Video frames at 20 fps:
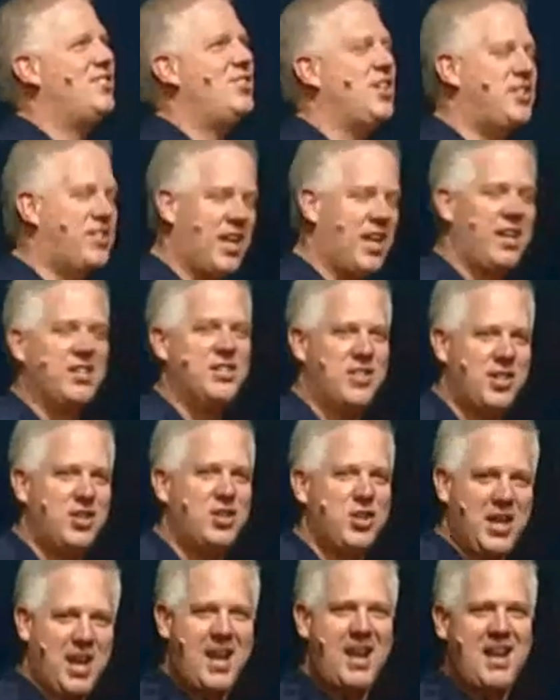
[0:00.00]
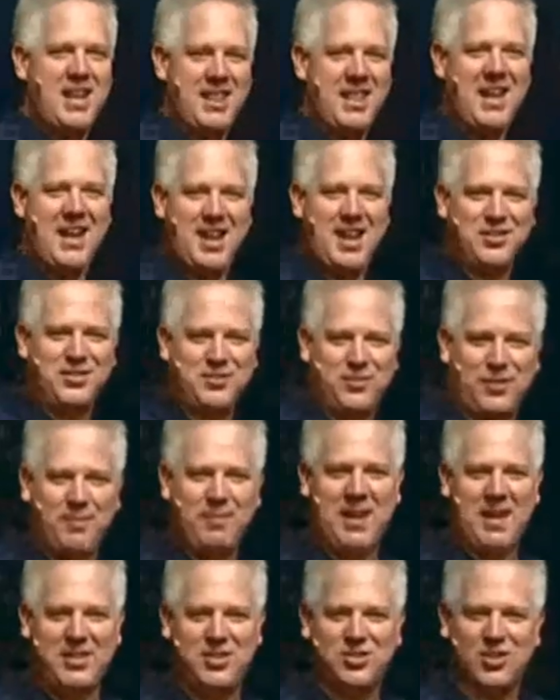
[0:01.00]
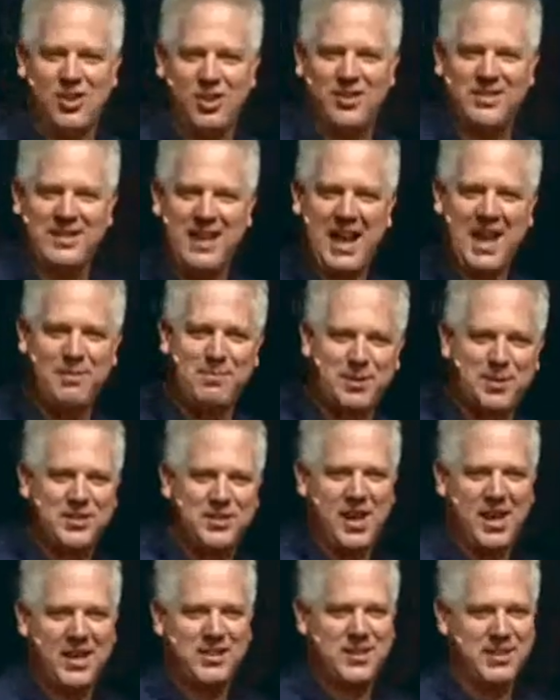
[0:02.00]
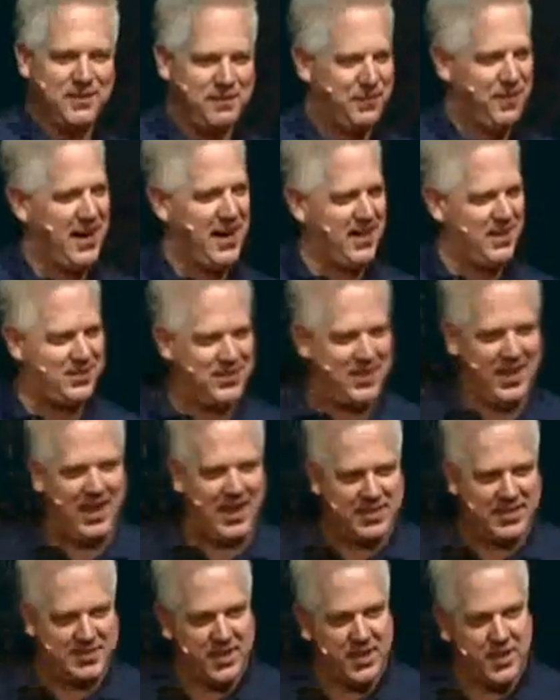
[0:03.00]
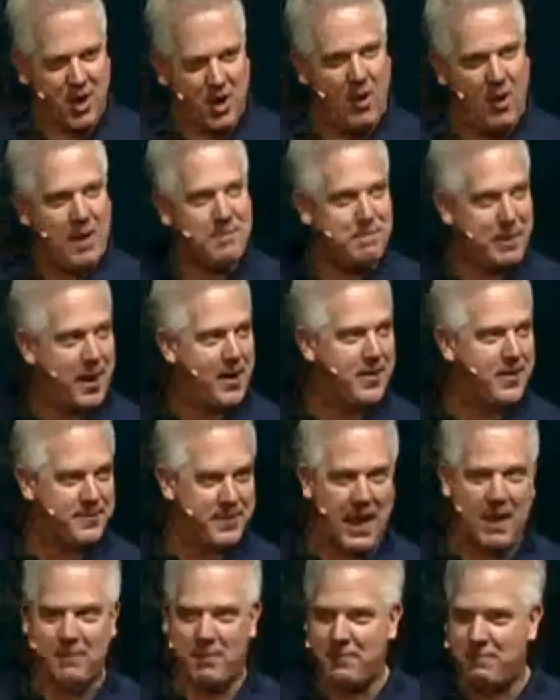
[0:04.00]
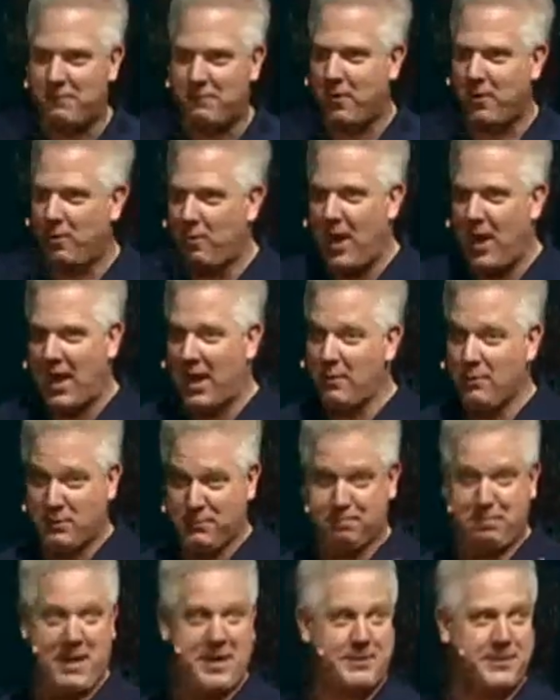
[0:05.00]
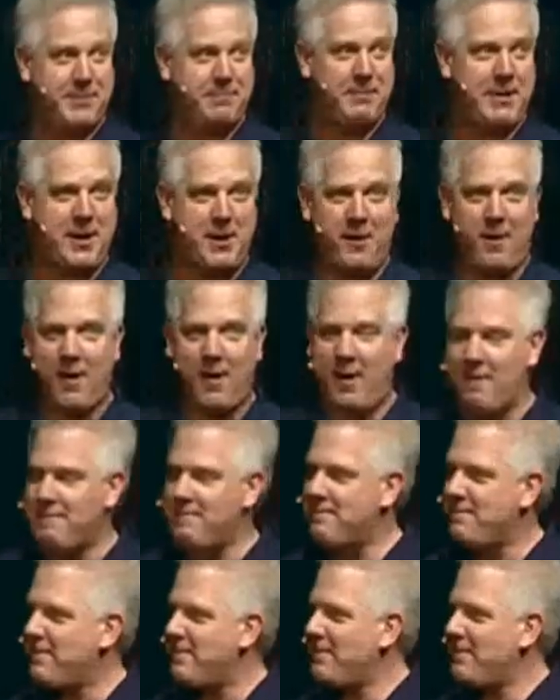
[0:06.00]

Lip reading: She said, did you get anything else from that song, Dad, besides the France thing? And I said, no, I pondered that one for a while. It was pissing me off.